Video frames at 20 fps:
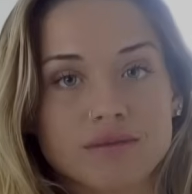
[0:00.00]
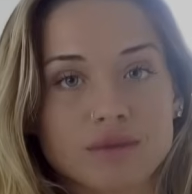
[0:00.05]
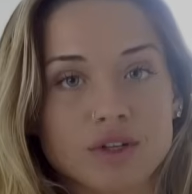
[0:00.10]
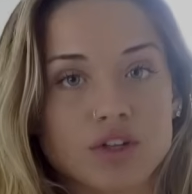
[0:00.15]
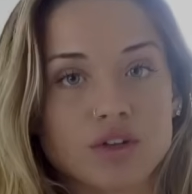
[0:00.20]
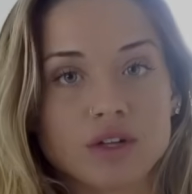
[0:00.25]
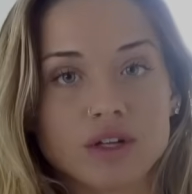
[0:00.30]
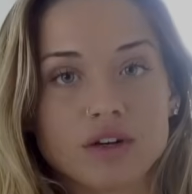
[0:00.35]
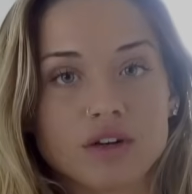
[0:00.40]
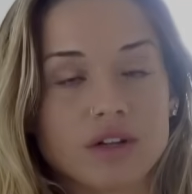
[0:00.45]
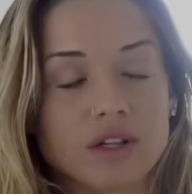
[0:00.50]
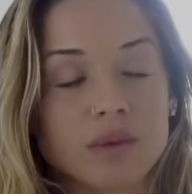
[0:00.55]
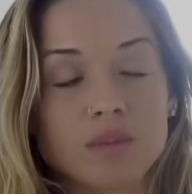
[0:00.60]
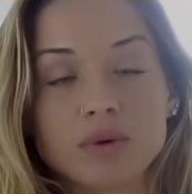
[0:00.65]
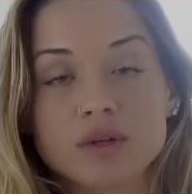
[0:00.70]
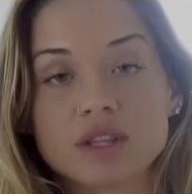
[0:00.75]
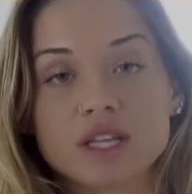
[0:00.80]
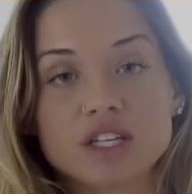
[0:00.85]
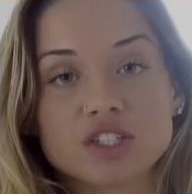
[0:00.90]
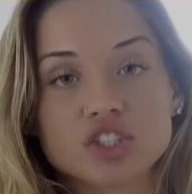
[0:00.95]
You literally
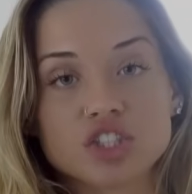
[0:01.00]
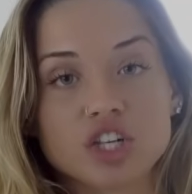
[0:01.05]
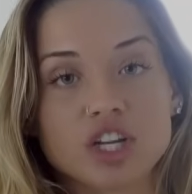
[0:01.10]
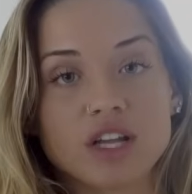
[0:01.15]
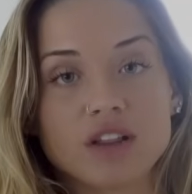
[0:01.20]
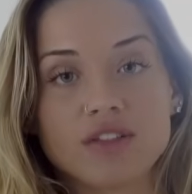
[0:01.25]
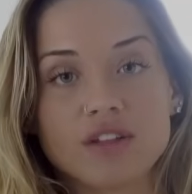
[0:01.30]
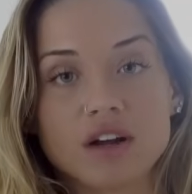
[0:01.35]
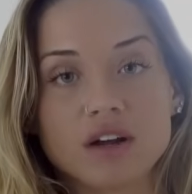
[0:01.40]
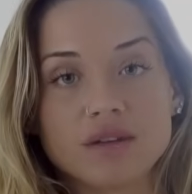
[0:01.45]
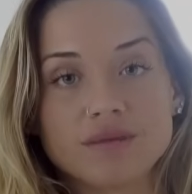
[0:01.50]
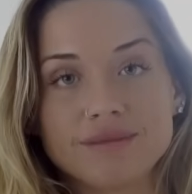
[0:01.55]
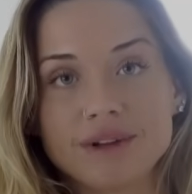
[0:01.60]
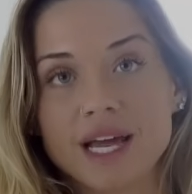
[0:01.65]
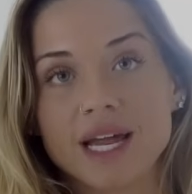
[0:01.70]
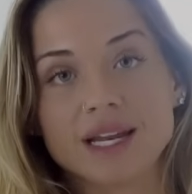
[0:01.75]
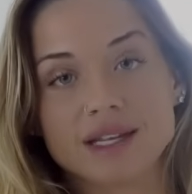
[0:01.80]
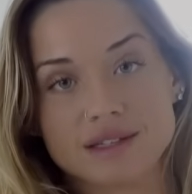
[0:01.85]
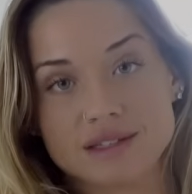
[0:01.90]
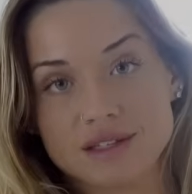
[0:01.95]
put that shit in there
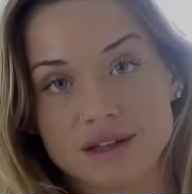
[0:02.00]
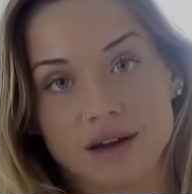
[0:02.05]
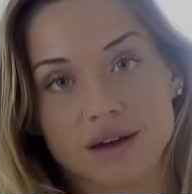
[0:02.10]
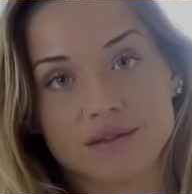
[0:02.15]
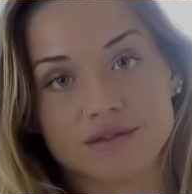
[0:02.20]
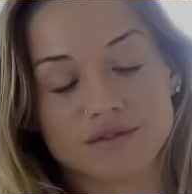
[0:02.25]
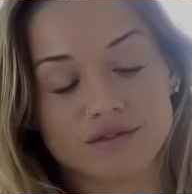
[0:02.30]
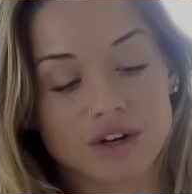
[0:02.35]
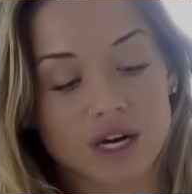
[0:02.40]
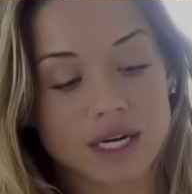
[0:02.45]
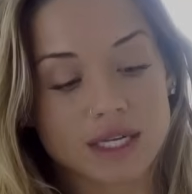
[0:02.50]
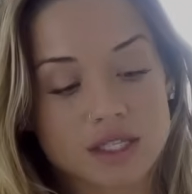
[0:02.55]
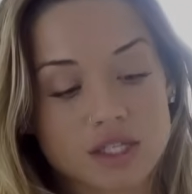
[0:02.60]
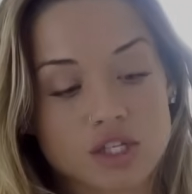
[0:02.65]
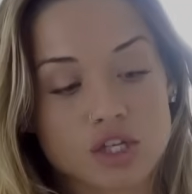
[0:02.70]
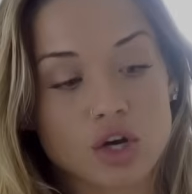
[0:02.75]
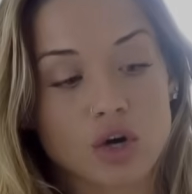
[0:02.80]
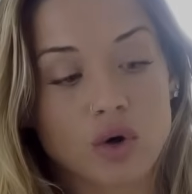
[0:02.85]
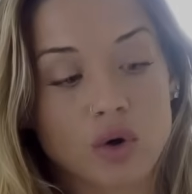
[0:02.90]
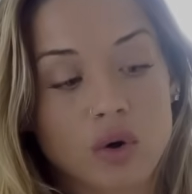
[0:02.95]
and it's done, right?
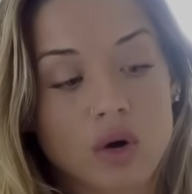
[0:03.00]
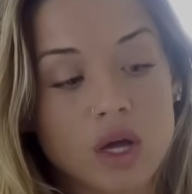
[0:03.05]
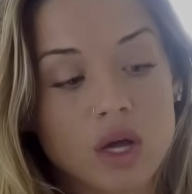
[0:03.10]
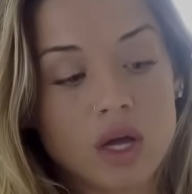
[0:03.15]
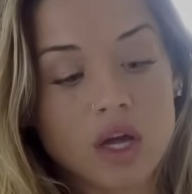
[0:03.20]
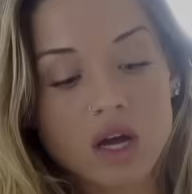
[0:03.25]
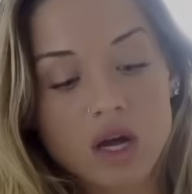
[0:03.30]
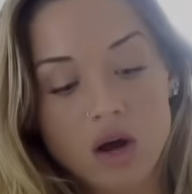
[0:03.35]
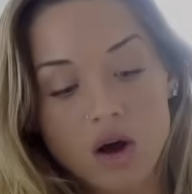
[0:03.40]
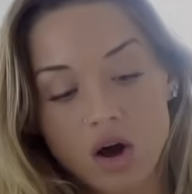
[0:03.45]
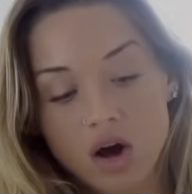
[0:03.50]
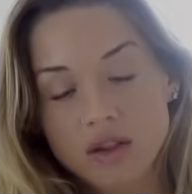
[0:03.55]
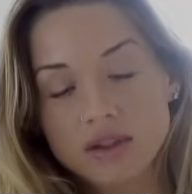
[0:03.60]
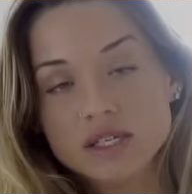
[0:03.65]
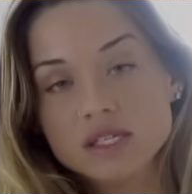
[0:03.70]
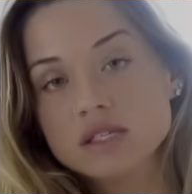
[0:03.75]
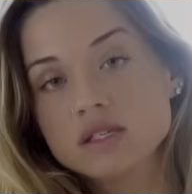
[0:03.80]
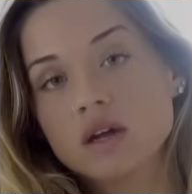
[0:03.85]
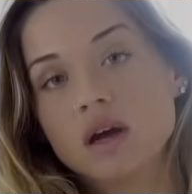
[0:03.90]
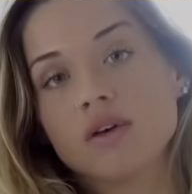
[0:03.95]
So all
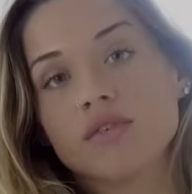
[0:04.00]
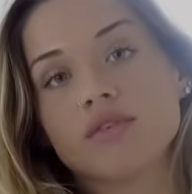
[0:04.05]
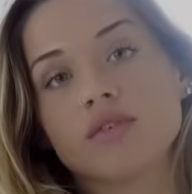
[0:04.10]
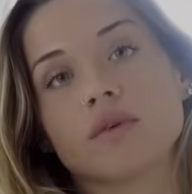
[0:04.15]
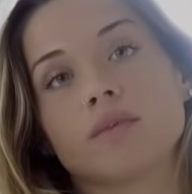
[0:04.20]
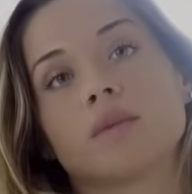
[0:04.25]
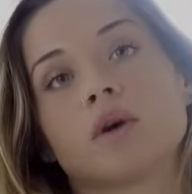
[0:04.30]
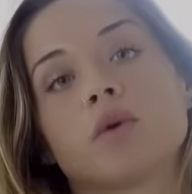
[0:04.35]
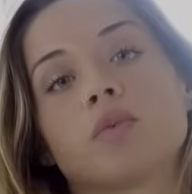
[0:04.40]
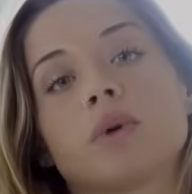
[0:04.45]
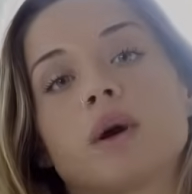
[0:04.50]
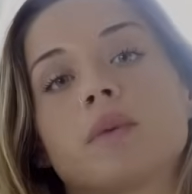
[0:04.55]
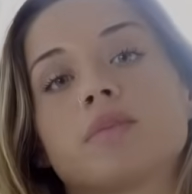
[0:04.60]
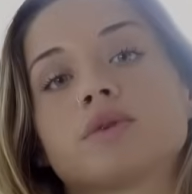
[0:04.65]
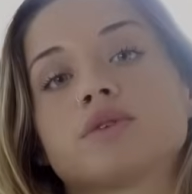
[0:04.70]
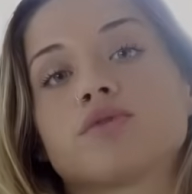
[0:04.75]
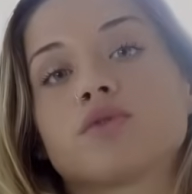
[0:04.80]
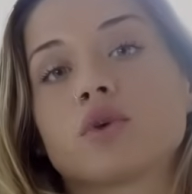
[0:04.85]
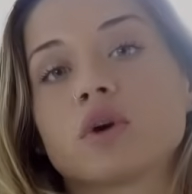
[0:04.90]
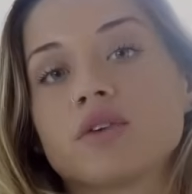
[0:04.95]
this stuff, meal prepped,
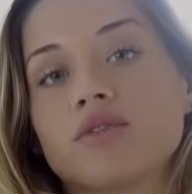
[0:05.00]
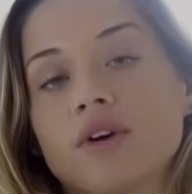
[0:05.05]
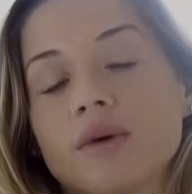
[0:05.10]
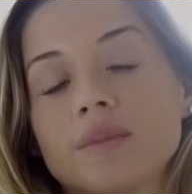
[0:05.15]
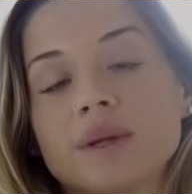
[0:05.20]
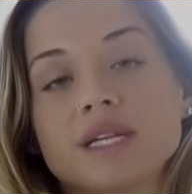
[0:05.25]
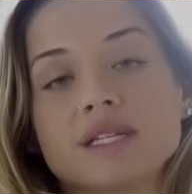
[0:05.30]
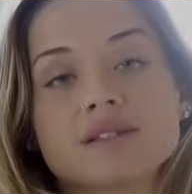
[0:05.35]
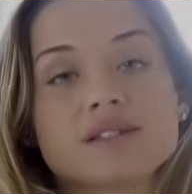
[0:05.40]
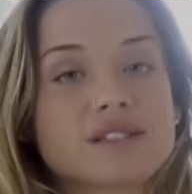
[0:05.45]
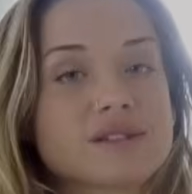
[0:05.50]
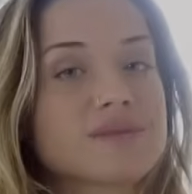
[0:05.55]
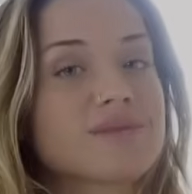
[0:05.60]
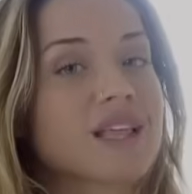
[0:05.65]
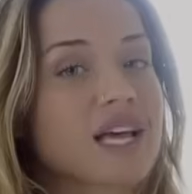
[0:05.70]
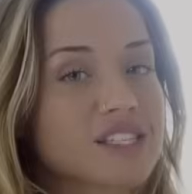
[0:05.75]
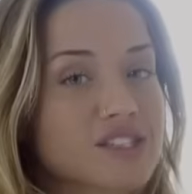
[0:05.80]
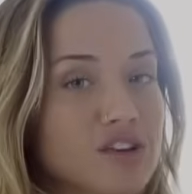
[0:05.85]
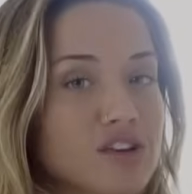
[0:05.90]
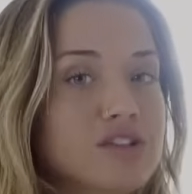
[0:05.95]
45 minutes.
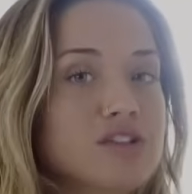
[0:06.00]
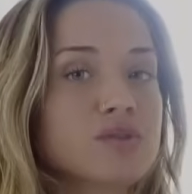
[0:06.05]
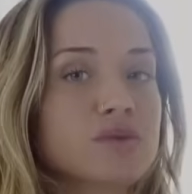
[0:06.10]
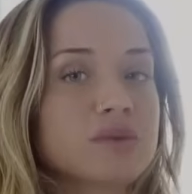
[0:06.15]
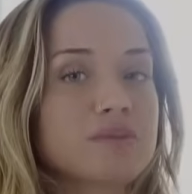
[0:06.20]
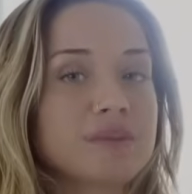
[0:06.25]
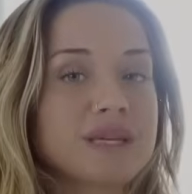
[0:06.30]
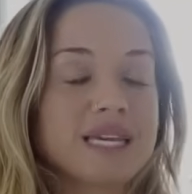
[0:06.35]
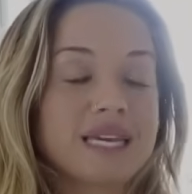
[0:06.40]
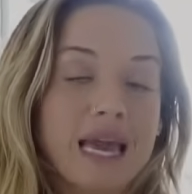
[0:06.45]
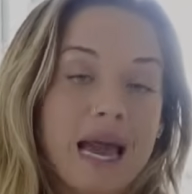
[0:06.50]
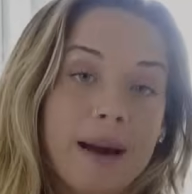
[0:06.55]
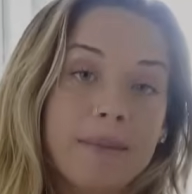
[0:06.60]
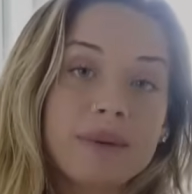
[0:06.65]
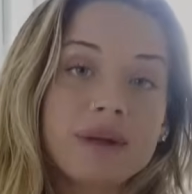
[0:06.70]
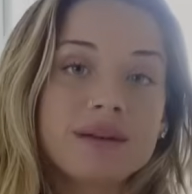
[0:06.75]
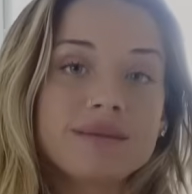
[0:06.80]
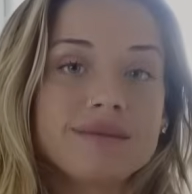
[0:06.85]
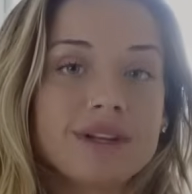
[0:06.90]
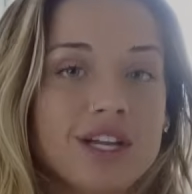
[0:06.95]
That's also with me
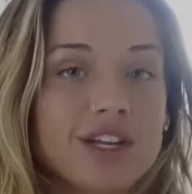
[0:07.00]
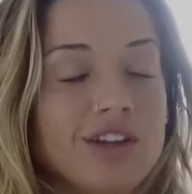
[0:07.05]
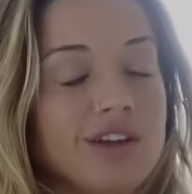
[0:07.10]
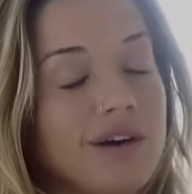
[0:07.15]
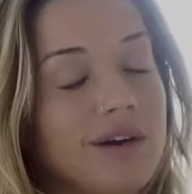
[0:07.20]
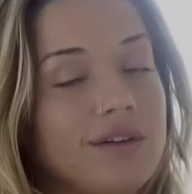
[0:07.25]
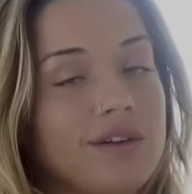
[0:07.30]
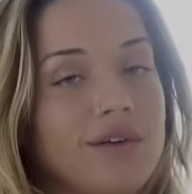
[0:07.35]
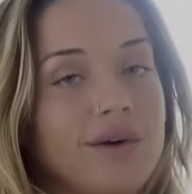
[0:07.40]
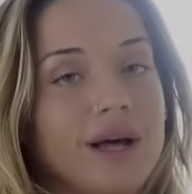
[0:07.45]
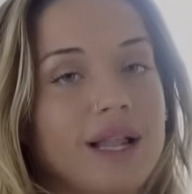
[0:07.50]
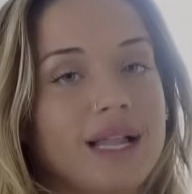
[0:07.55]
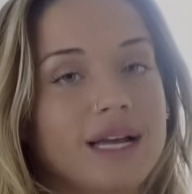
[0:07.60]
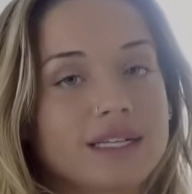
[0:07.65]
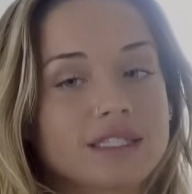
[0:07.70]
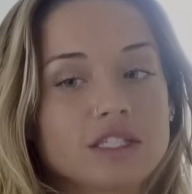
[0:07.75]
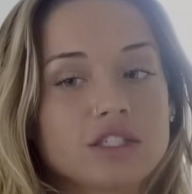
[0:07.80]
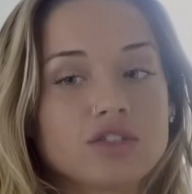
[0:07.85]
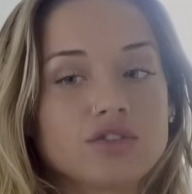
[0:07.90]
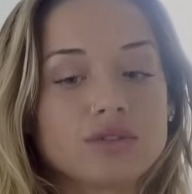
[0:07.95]
yapping, and y'all know I
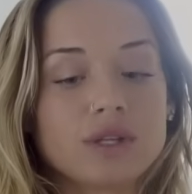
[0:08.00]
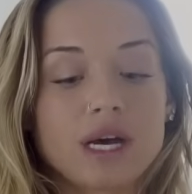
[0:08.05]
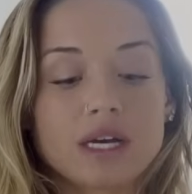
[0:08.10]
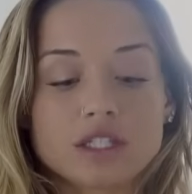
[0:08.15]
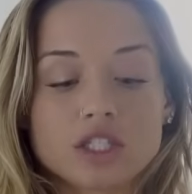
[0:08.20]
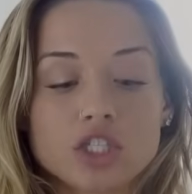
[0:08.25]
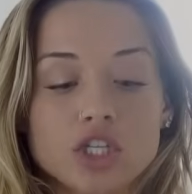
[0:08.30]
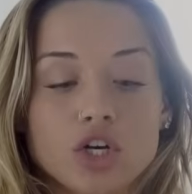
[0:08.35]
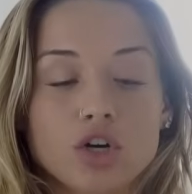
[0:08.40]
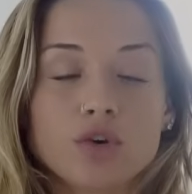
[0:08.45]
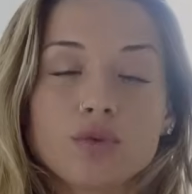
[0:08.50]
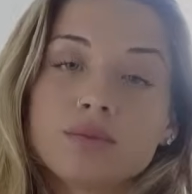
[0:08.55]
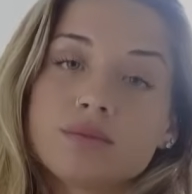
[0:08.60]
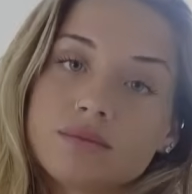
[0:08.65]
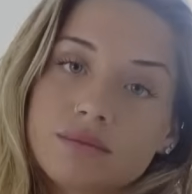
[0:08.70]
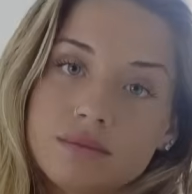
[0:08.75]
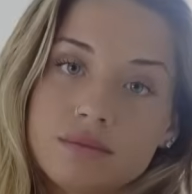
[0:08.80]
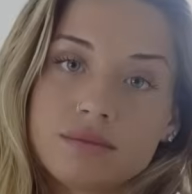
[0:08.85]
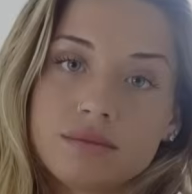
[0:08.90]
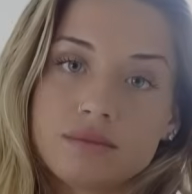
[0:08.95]
like to do that. So
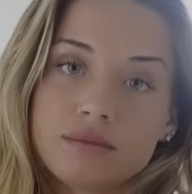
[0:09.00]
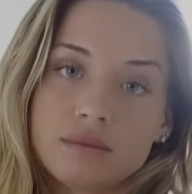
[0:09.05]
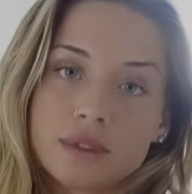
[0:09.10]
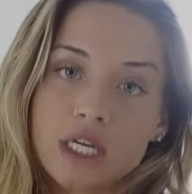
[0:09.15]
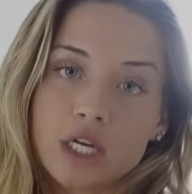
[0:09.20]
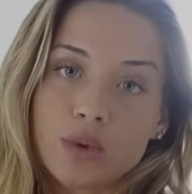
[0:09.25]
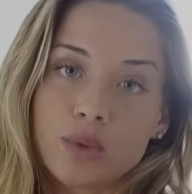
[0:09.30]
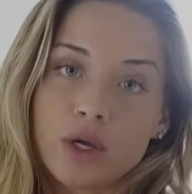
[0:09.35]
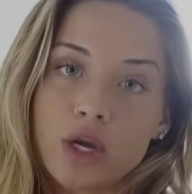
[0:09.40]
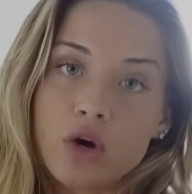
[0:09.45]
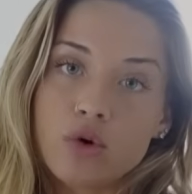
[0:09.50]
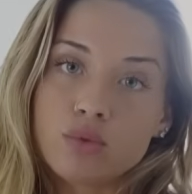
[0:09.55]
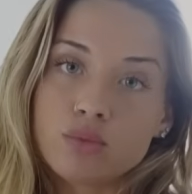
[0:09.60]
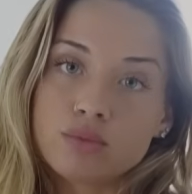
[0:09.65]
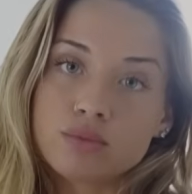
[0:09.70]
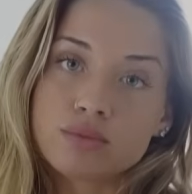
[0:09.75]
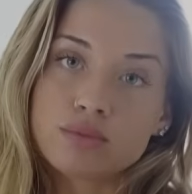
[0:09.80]
here we go.